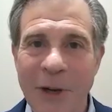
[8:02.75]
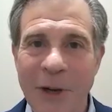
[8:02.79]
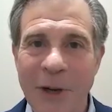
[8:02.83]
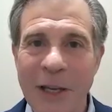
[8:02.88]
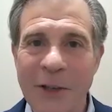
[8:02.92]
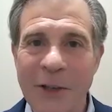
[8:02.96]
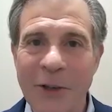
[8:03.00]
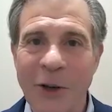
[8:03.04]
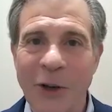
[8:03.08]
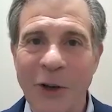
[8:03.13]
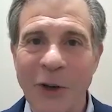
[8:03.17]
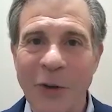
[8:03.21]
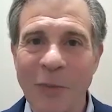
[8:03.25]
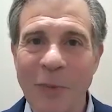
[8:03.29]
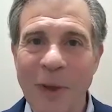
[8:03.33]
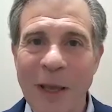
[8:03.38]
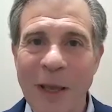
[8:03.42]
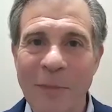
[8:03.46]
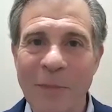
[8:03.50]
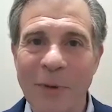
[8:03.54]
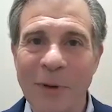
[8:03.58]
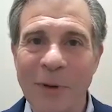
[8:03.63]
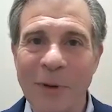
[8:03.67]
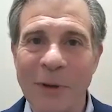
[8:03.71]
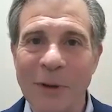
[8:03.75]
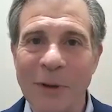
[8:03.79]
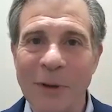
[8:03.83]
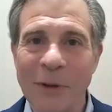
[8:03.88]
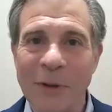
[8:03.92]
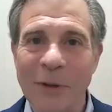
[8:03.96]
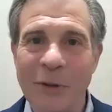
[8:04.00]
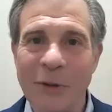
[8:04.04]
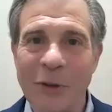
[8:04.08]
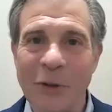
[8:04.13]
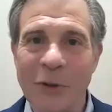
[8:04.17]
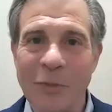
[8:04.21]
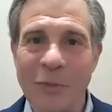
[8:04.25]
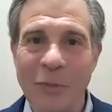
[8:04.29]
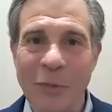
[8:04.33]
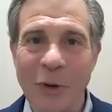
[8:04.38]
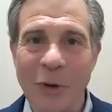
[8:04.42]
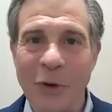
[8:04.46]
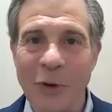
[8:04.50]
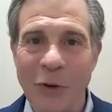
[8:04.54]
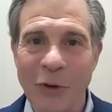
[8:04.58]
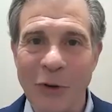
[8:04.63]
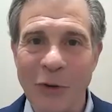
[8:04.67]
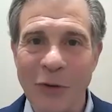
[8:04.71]
We told people to
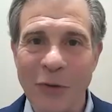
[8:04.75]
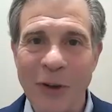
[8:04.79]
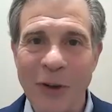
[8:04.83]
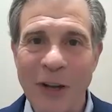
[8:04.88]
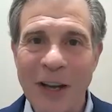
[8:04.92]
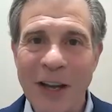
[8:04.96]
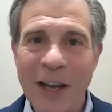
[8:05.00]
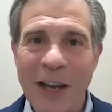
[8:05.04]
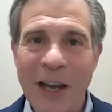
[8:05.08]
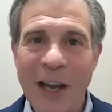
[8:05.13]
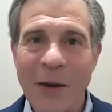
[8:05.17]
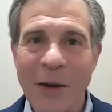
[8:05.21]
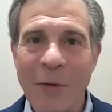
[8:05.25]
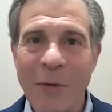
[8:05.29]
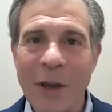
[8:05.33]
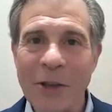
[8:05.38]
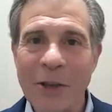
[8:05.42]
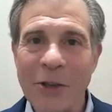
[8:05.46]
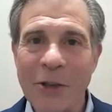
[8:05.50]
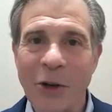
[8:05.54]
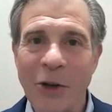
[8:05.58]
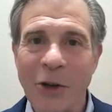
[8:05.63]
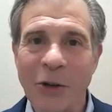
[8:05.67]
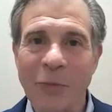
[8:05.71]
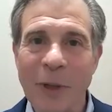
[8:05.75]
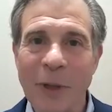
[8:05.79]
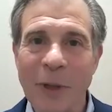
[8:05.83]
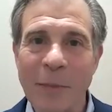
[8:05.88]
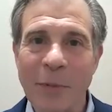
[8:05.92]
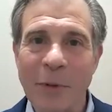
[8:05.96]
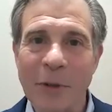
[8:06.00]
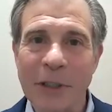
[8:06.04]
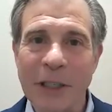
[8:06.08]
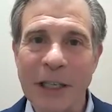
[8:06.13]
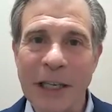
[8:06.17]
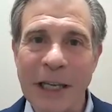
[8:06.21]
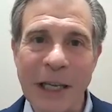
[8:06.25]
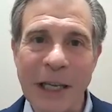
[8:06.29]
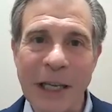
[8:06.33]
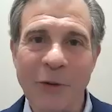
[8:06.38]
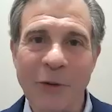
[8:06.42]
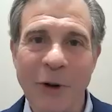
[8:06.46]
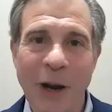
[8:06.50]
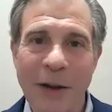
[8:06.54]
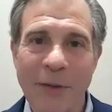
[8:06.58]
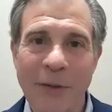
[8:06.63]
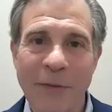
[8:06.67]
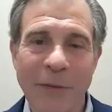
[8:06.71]
move. And we told people to eat
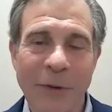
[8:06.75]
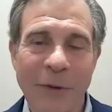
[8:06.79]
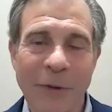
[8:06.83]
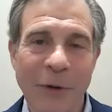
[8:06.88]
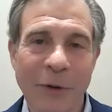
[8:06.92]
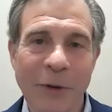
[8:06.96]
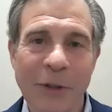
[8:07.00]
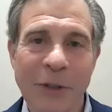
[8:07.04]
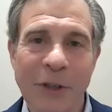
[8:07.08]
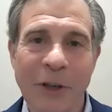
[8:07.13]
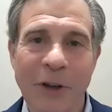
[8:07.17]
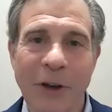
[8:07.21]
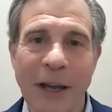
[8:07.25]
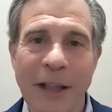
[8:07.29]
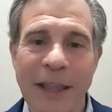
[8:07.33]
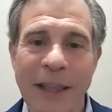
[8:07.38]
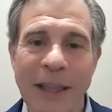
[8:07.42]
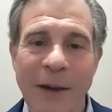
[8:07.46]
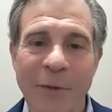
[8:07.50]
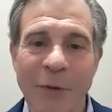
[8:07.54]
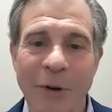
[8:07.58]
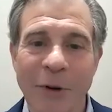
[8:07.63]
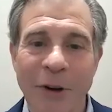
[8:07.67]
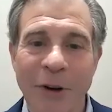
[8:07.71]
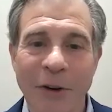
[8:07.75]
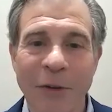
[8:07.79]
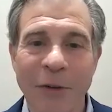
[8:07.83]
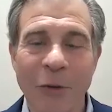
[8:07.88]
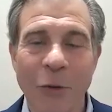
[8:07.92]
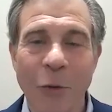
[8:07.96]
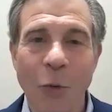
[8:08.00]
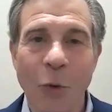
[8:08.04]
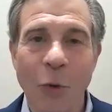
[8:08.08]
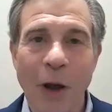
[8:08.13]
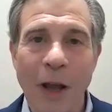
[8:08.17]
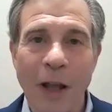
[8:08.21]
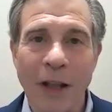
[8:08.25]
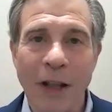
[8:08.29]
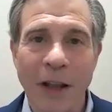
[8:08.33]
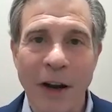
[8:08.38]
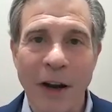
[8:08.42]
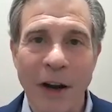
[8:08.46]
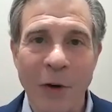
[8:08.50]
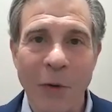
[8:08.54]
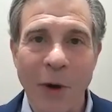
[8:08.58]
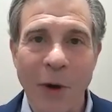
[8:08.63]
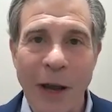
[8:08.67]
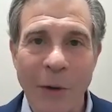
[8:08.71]
the right food. So I think we're well
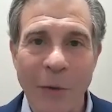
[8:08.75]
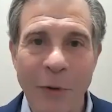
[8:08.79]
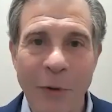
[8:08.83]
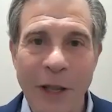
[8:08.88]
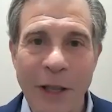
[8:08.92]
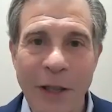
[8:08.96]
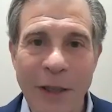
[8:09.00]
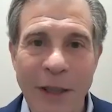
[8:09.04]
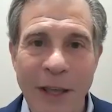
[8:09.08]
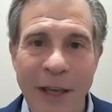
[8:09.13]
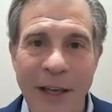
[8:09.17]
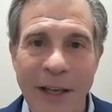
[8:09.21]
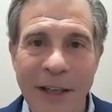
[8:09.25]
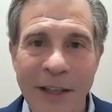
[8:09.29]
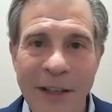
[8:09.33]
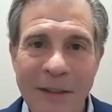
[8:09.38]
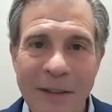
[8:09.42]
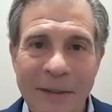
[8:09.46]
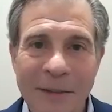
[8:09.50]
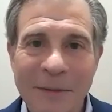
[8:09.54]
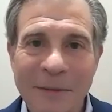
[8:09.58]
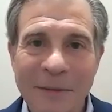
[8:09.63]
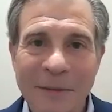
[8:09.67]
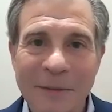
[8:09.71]
on our way. What do you think?